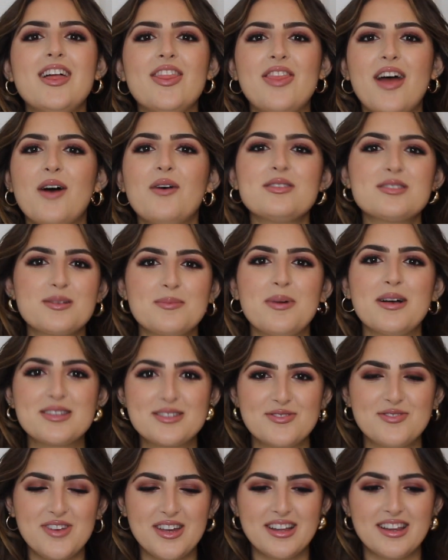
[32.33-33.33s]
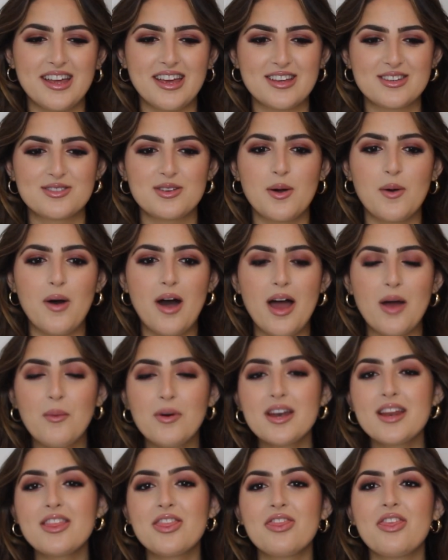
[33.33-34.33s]
that was the best feeling. So I
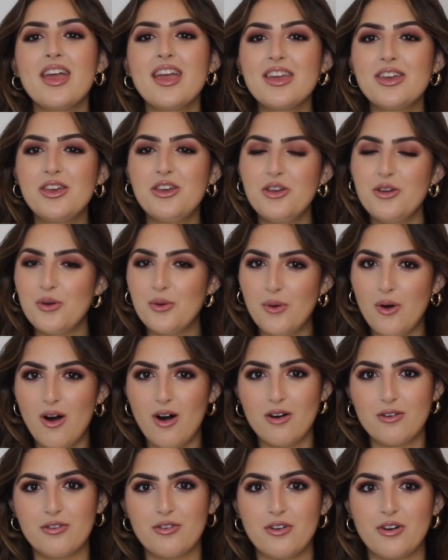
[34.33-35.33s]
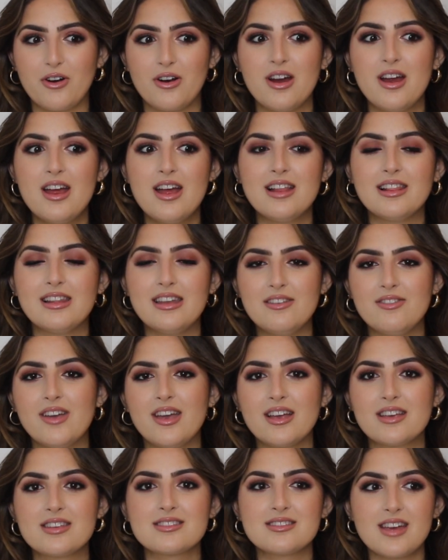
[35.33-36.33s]
want to thank you all for
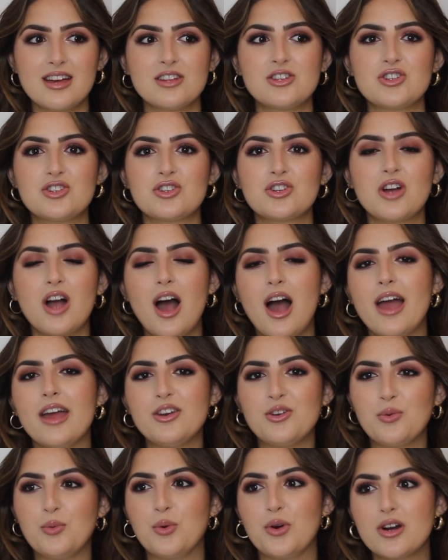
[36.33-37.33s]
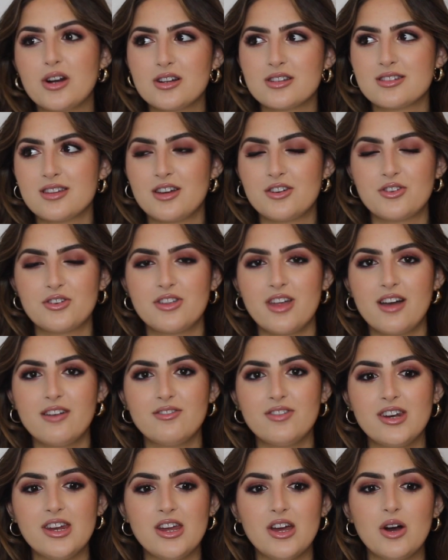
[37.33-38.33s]
leaving such kind words under that
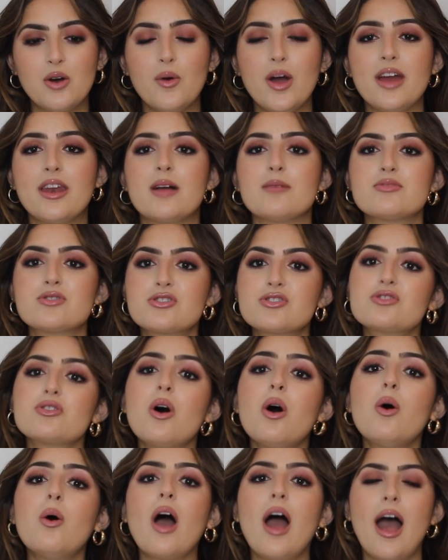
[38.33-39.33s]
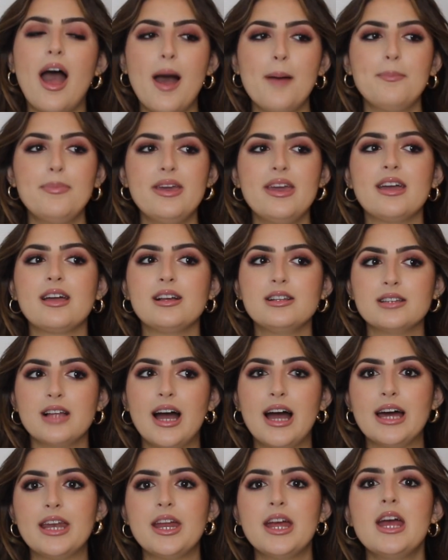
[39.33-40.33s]
video, and I'm so happy and
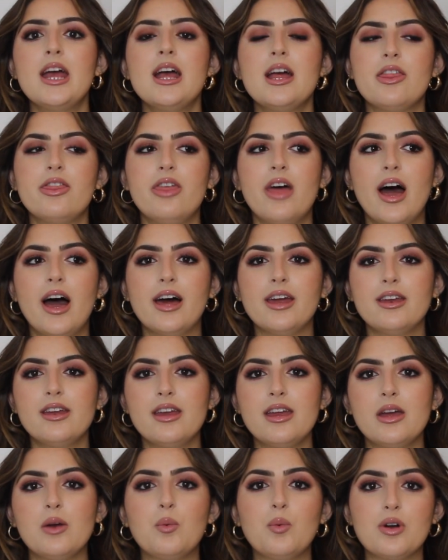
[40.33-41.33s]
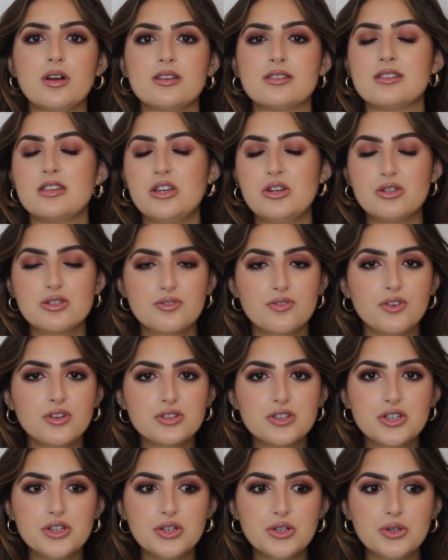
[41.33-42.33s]
glad that it was useful
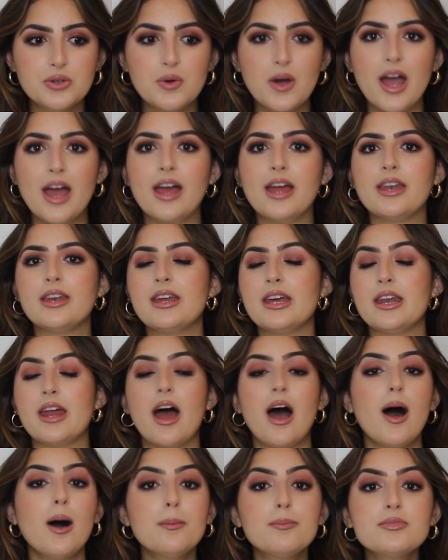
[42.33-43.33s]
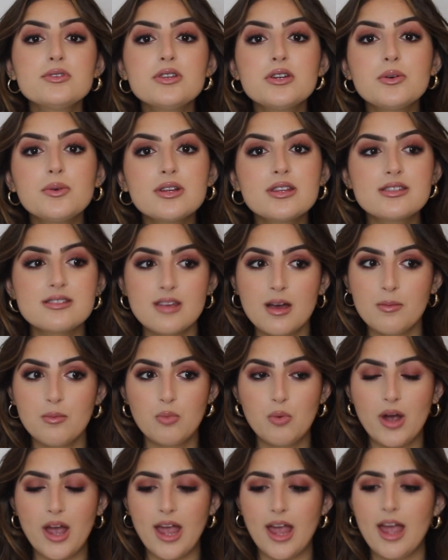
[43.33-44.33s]
to you and it helped you in some
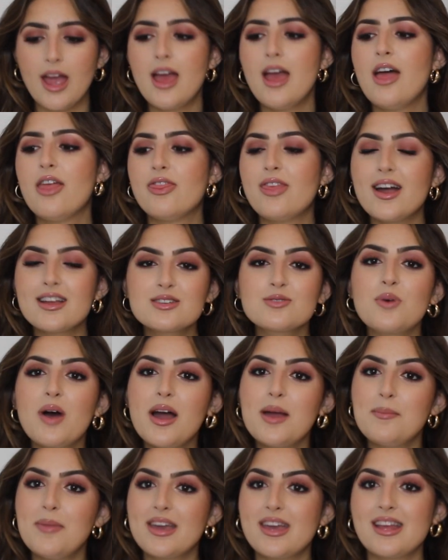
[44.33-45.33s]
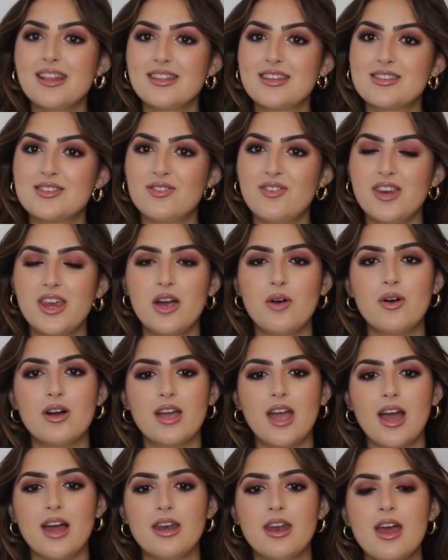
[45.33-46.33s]
way. That's why I'm making this video
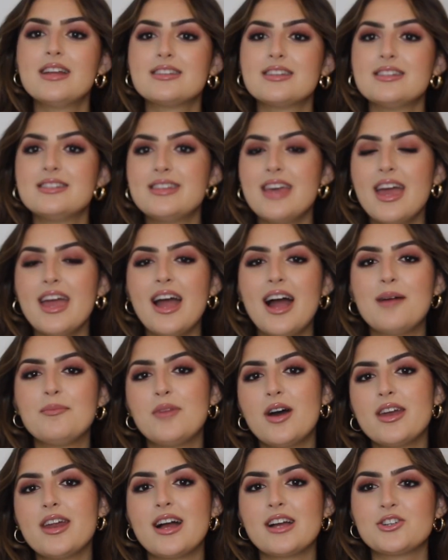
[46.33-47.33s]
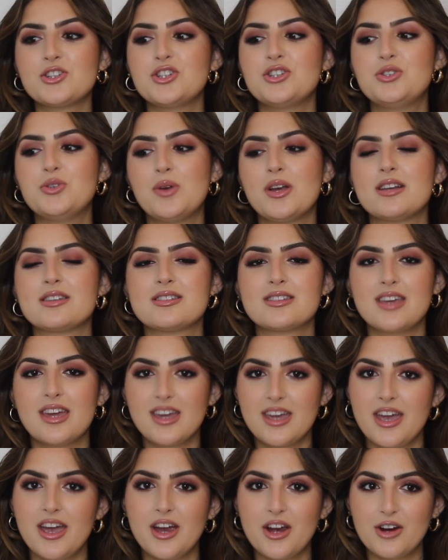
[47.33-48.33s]
again. Today I'm not actually doing a
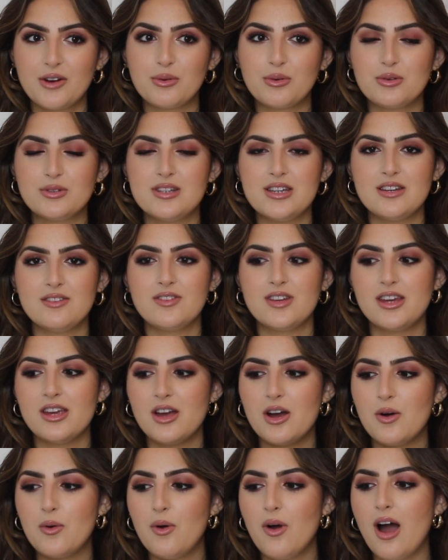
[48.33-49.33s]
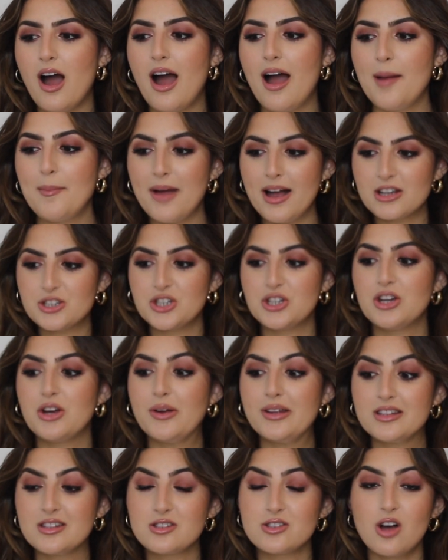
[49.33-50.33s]
skincare routine video. I'm actually
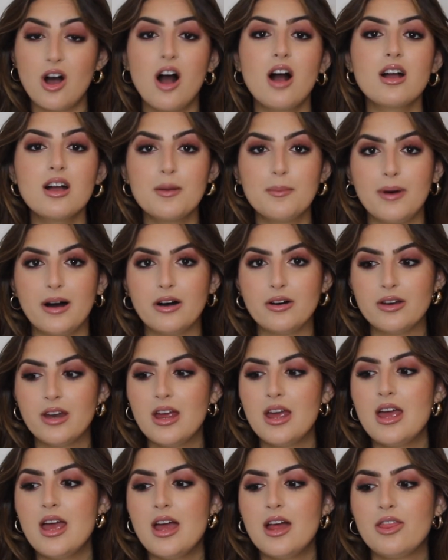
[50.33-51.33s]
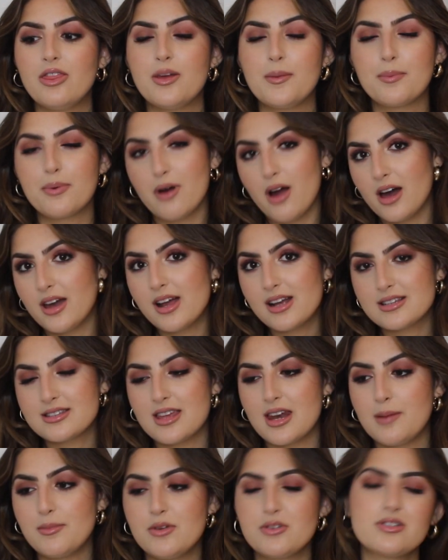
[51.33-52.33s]
going to talk about the products that
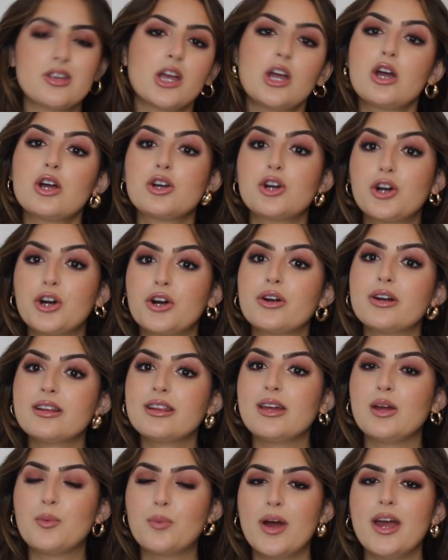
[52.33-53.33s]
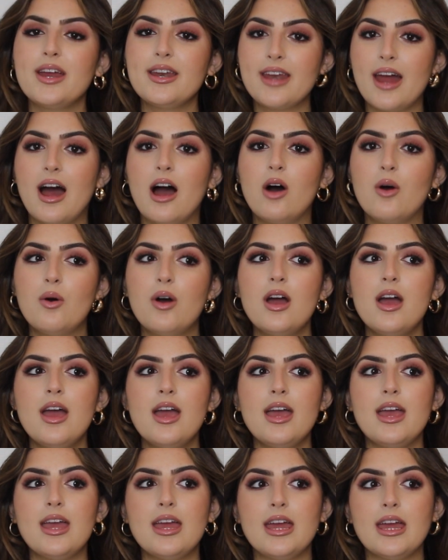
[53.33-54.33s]
I'm using currently right now
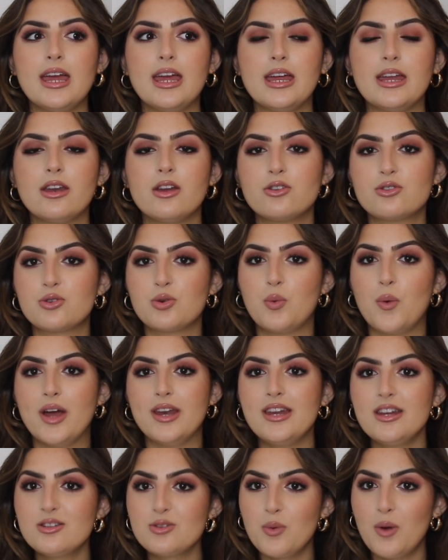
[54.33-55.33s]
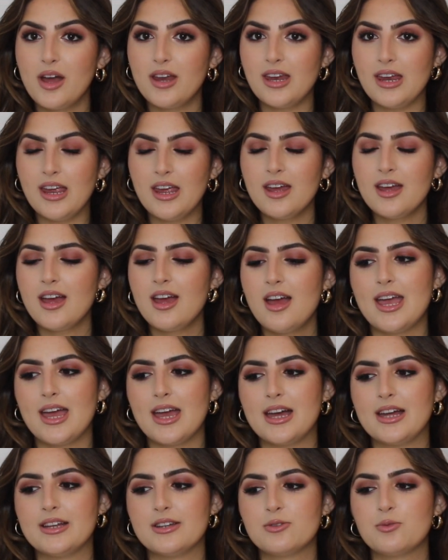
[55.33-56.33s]
in 2020
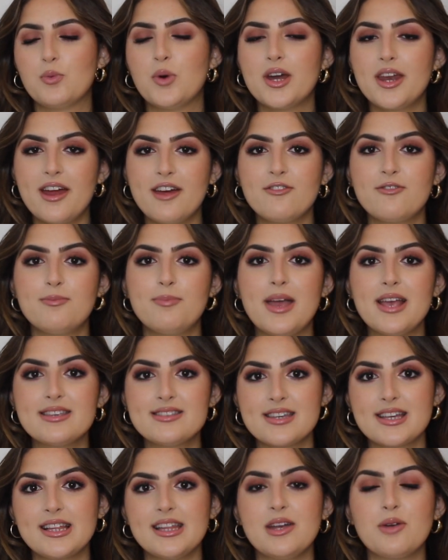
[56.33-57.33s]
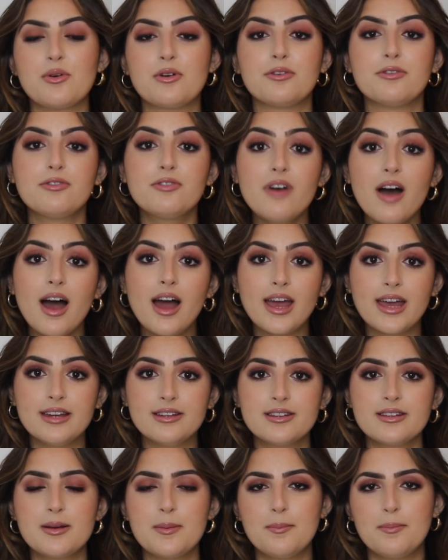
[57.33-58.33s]
and what I've basically
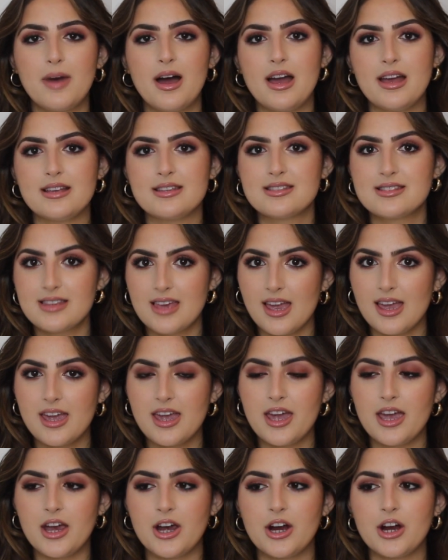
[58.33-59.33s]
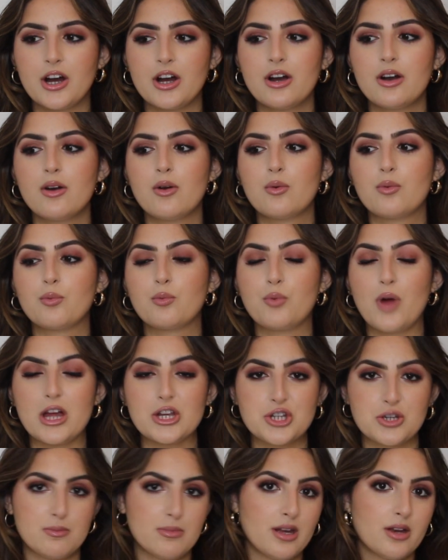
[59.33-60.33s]
refined my skincare
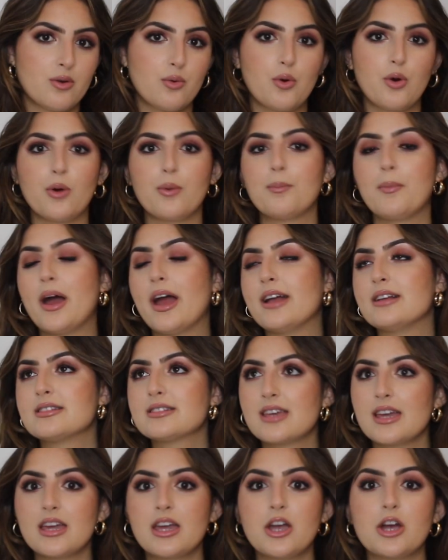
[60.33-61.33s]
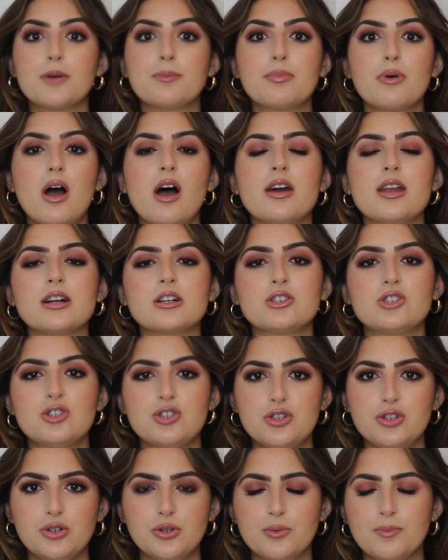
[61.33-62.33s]
regimen or my skincare products
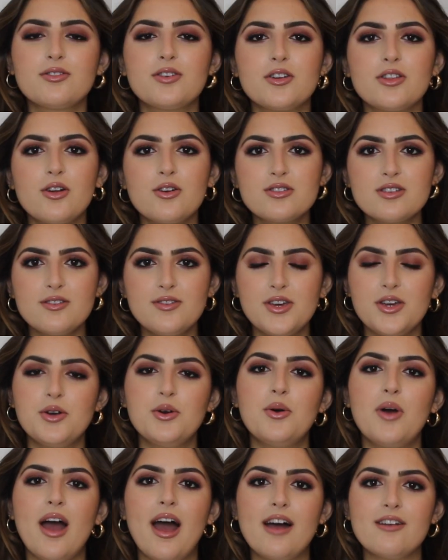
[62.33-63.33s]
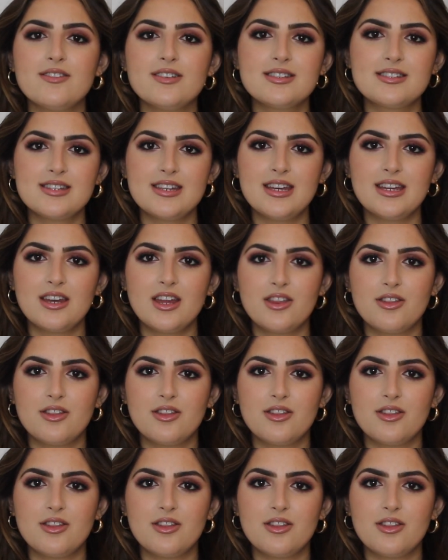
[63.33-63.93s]
too. For those of you who haven't seen